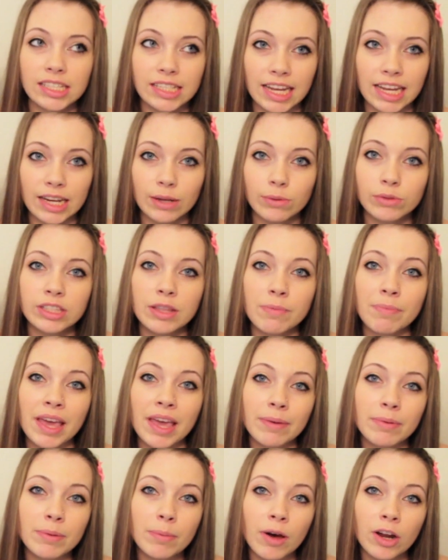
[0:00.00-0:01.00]
I did, it was the
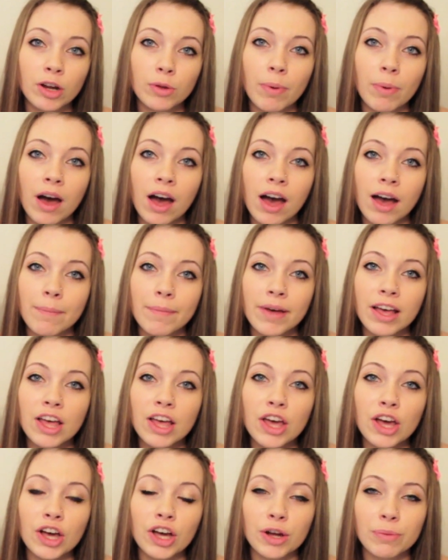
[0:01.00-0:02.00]
baby bottle pop
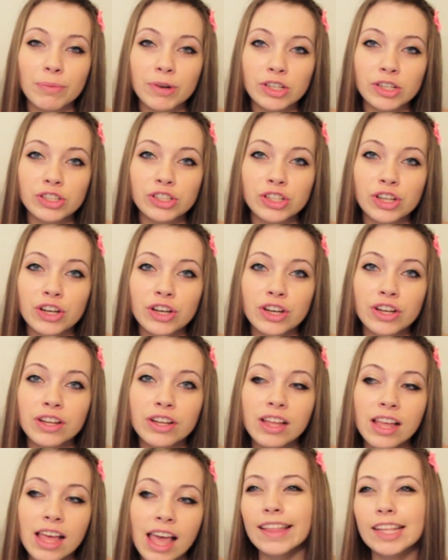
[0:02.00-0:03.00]
commercial.
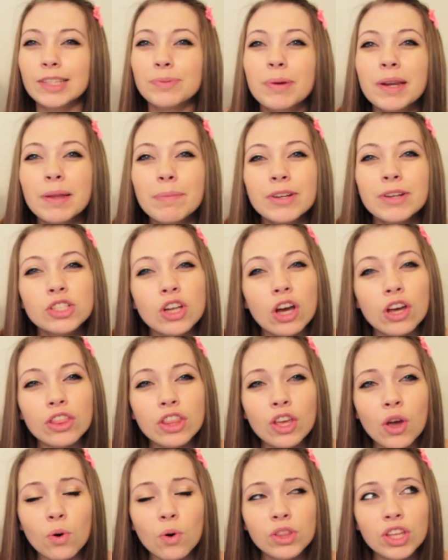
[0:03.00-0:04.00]
That's pretty much
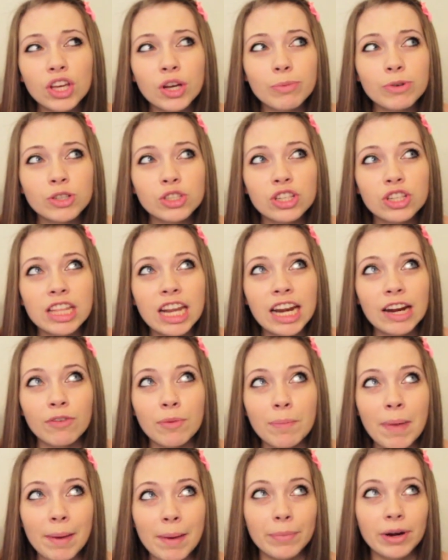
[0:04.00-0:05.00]
the only commercial that I
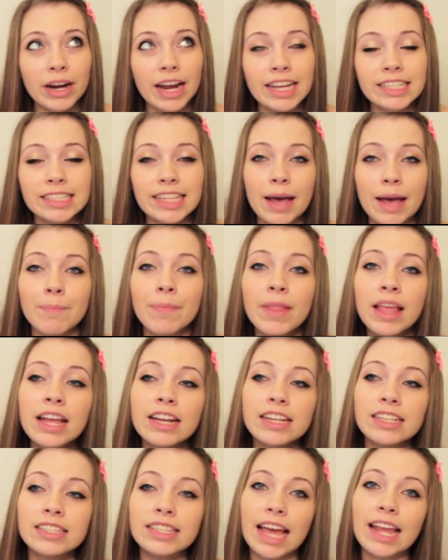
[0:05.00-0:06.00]
remember, except
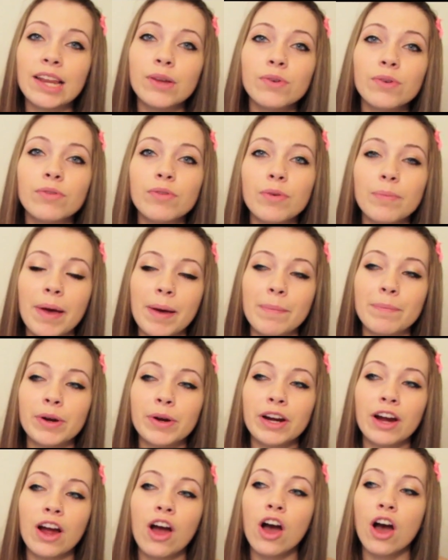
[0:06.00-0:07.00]
does anyone
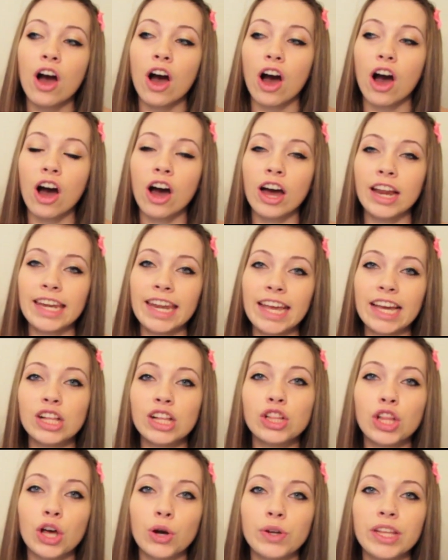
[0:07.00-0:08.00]
remember on
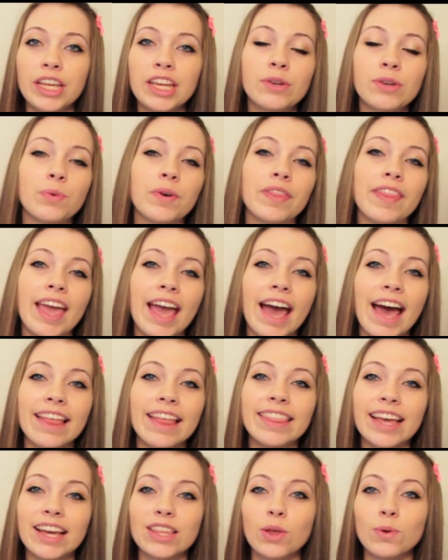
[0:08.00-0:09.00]
Nickelodeon when they
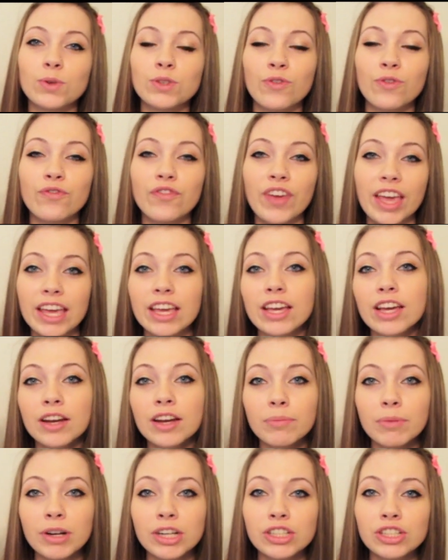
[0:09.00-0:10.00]
had like those fake
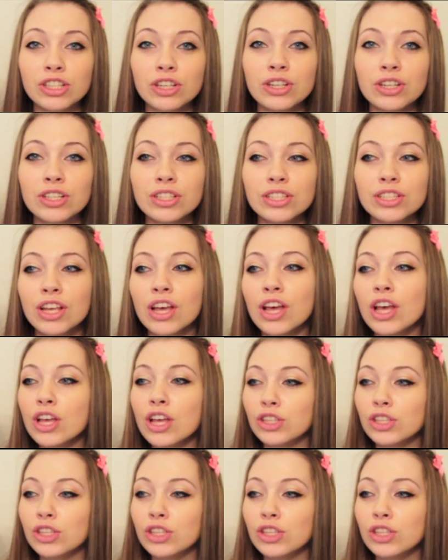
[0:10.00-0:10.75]
commercials?